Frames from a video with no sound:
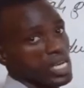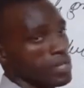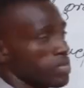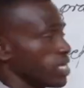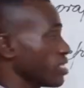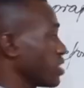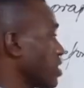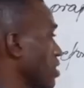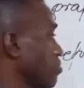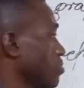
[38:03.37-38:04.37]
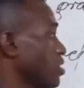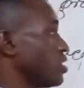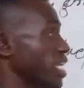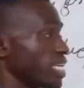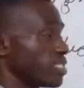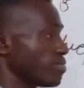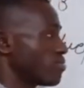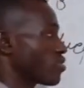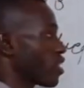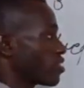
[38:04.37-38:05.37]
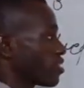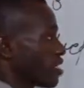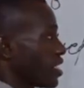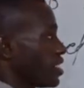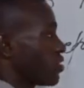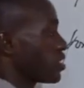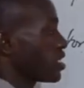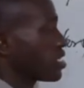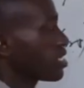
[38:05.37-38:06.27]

that is the negative charges that is on it.